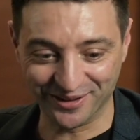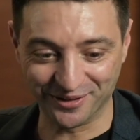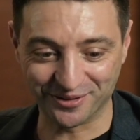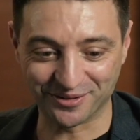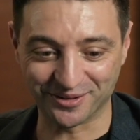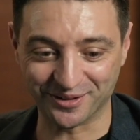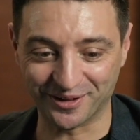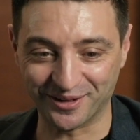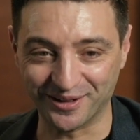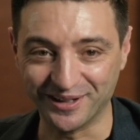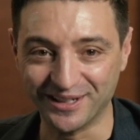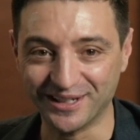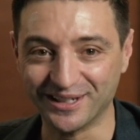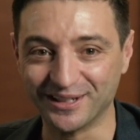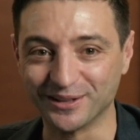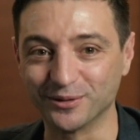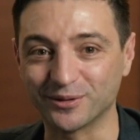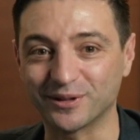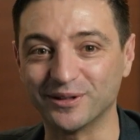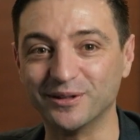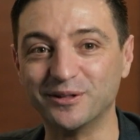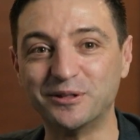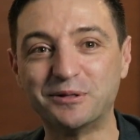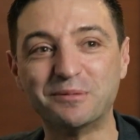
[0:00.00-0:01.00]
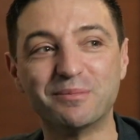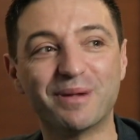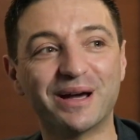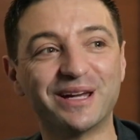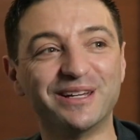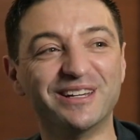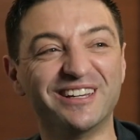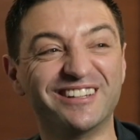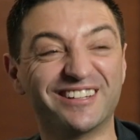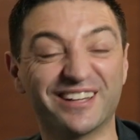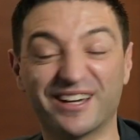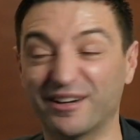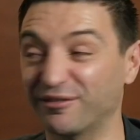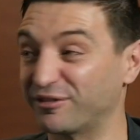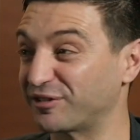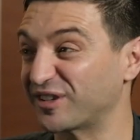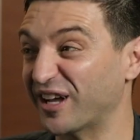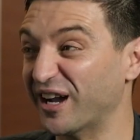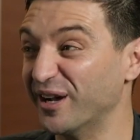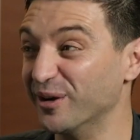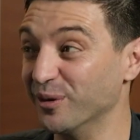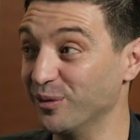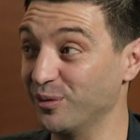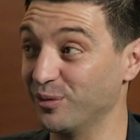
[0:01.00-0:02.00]
So look, you may need to have
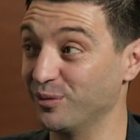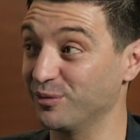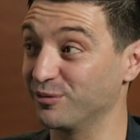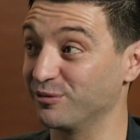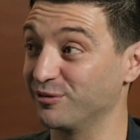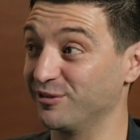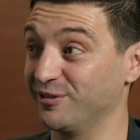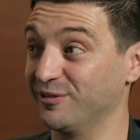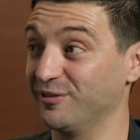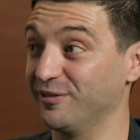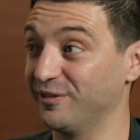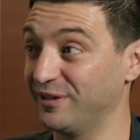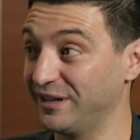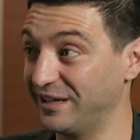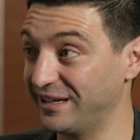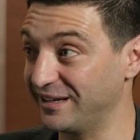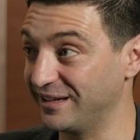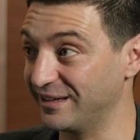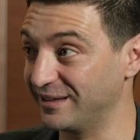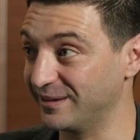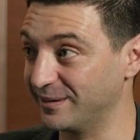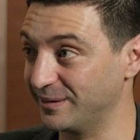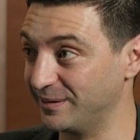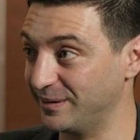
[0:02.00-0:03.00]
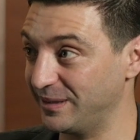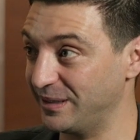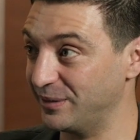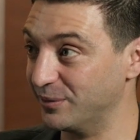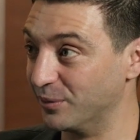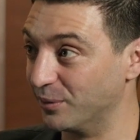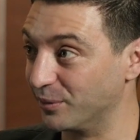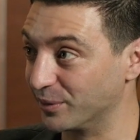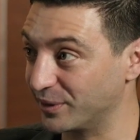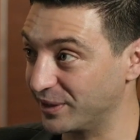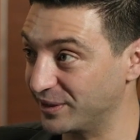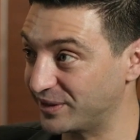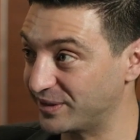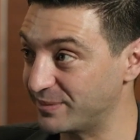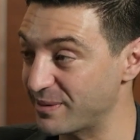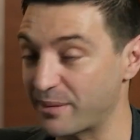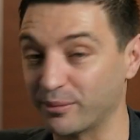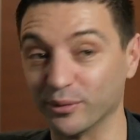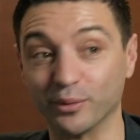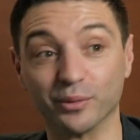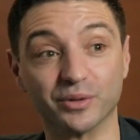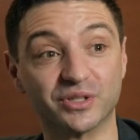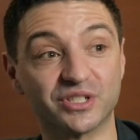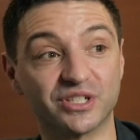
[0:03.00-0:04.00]
scale in order to be
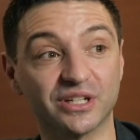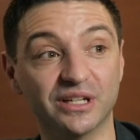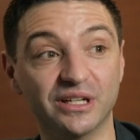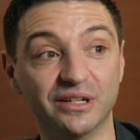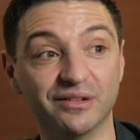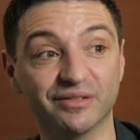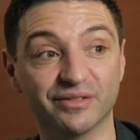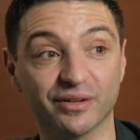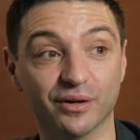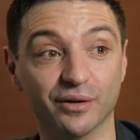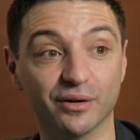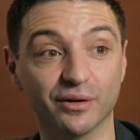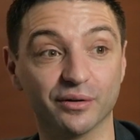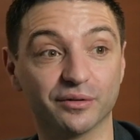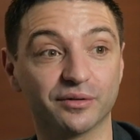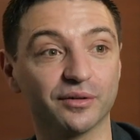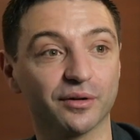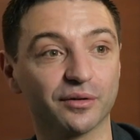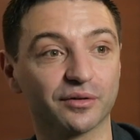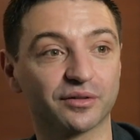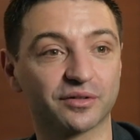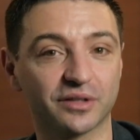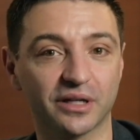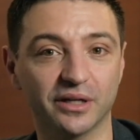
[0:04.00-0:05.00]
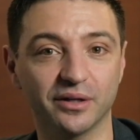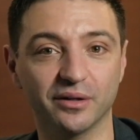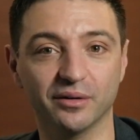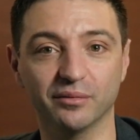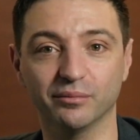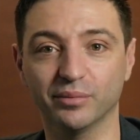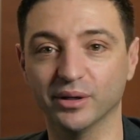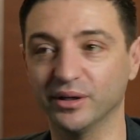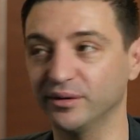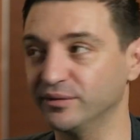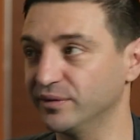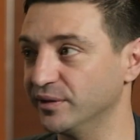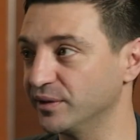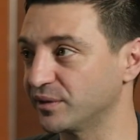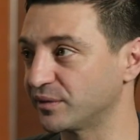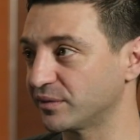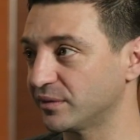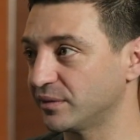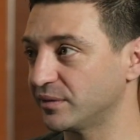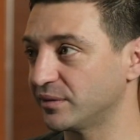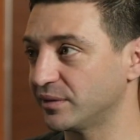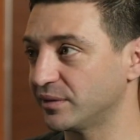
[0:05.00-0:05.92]
able to achieve those, said benefits.